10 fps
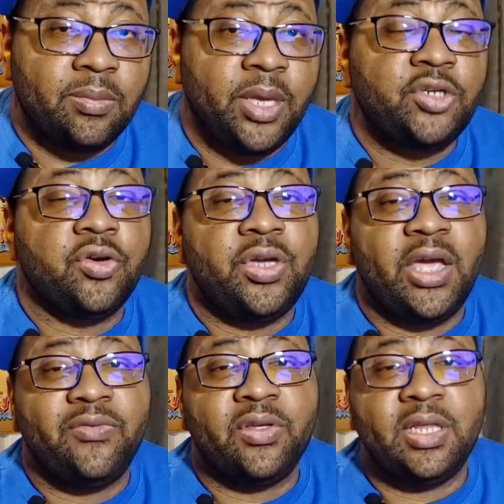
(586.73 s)
Make sure you
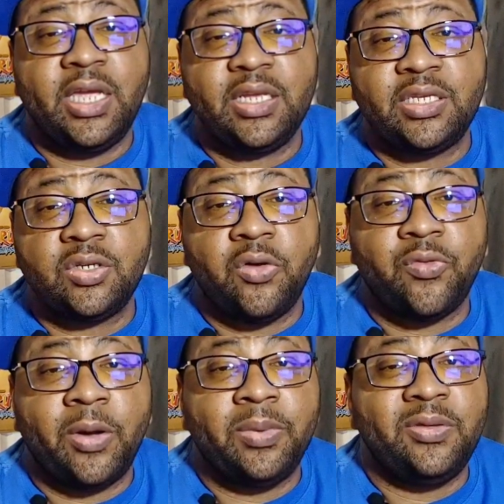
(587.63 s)
have the latest
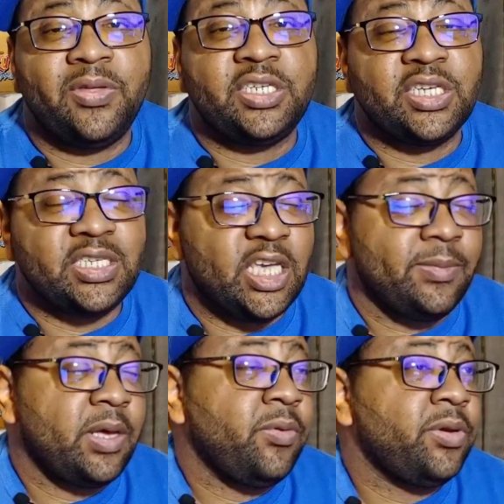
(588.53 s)
software. I believe they just
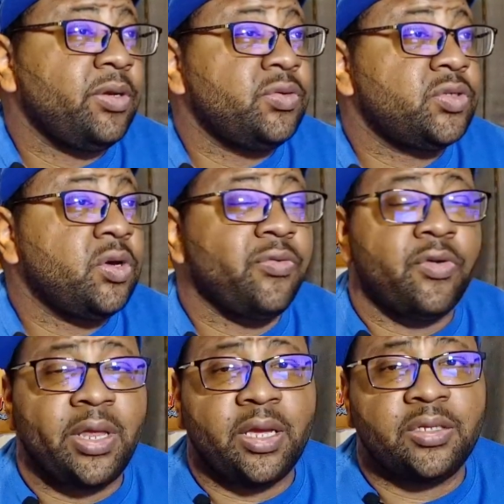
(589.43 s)
came out with a new
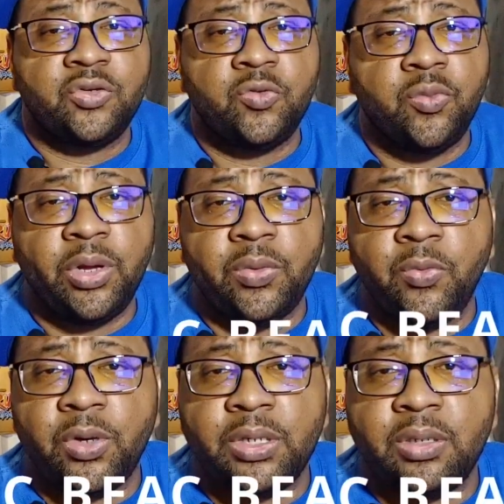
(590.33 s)
software, like a
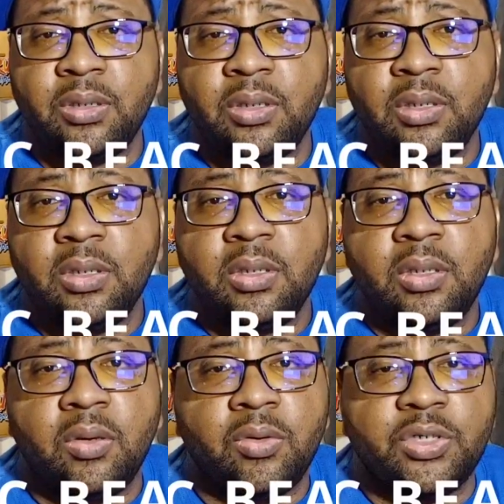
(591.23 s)
2.1
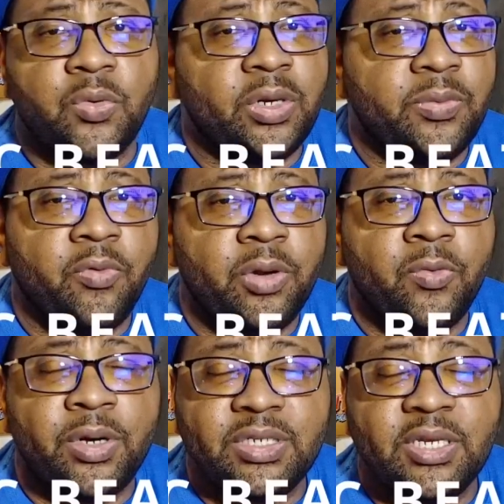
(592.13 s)
or
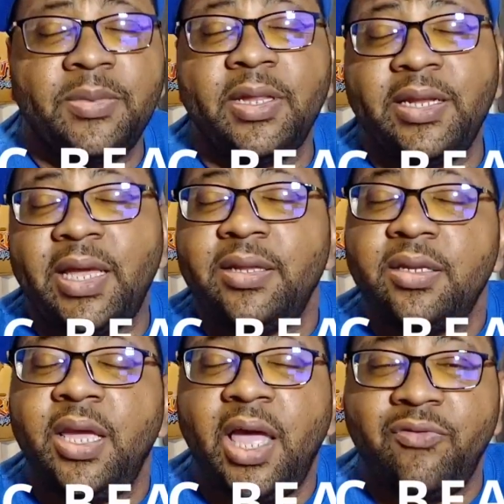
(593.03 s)
20.1, something like that.
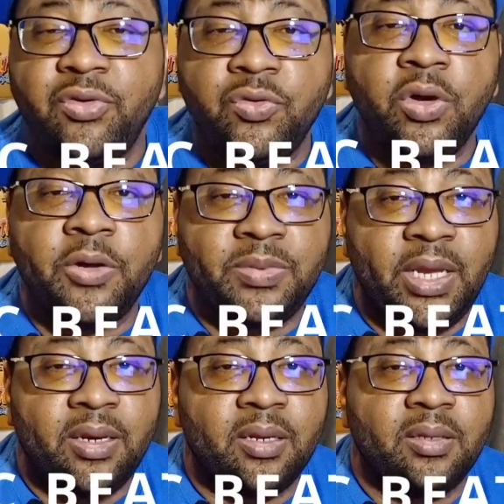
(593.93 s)
They have a new
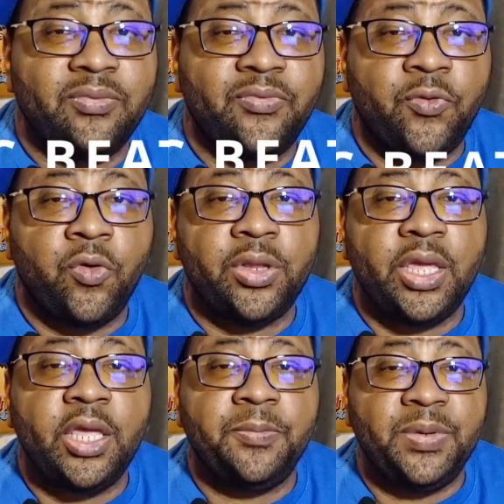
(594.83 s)
update for
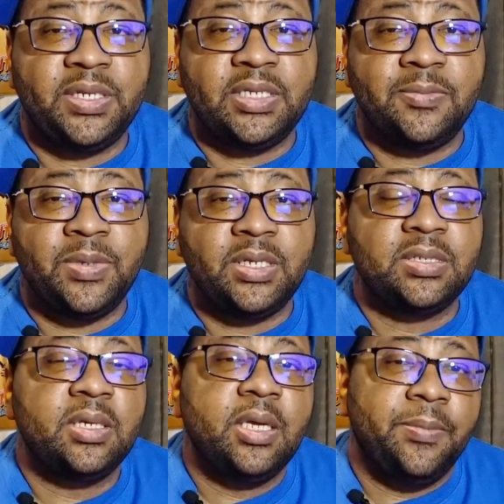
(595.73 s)
the MPC
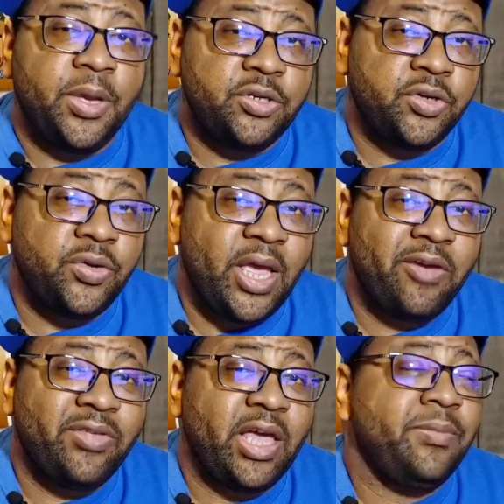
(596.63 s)
Beats. Make sure you
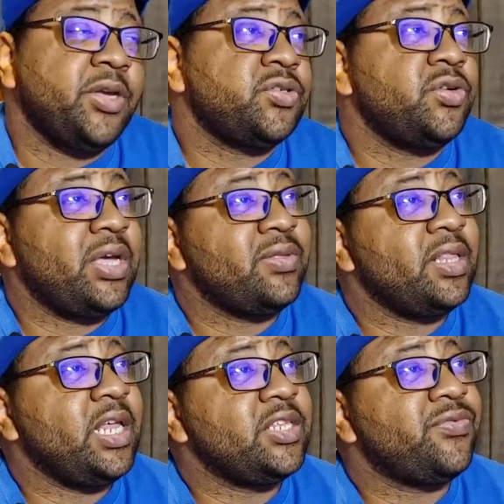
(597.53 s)
have that. Make sure you have the
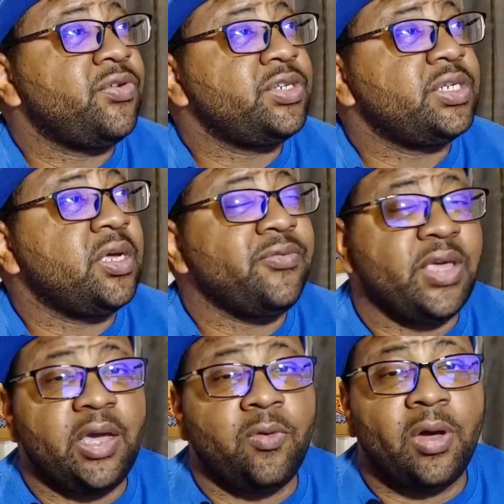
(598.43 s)
latest version of
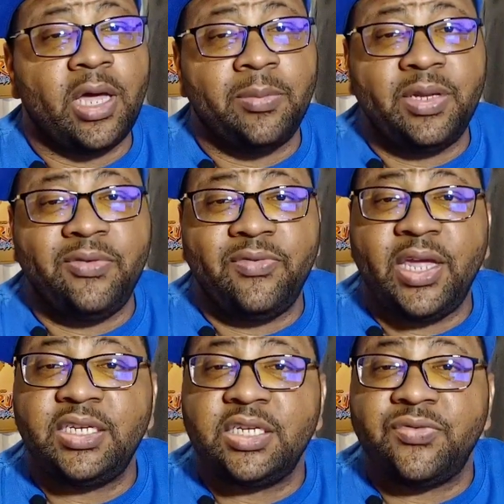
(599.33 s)
Cakewalk. I believe
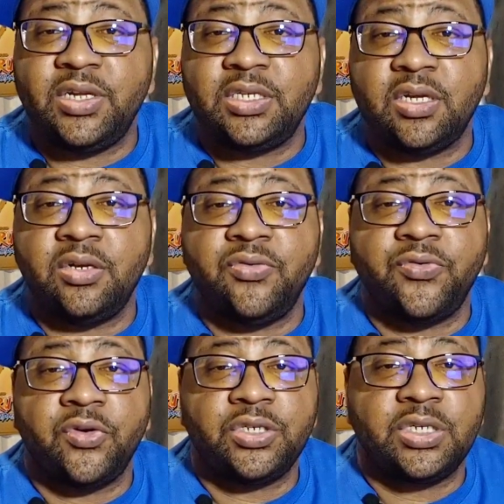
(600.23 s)
they just released a new
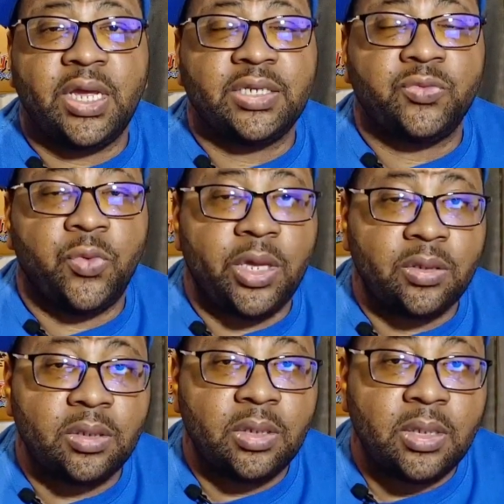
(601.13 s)
version as
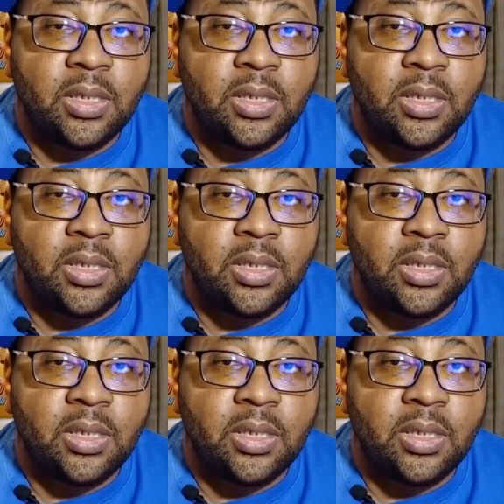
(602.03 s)
well.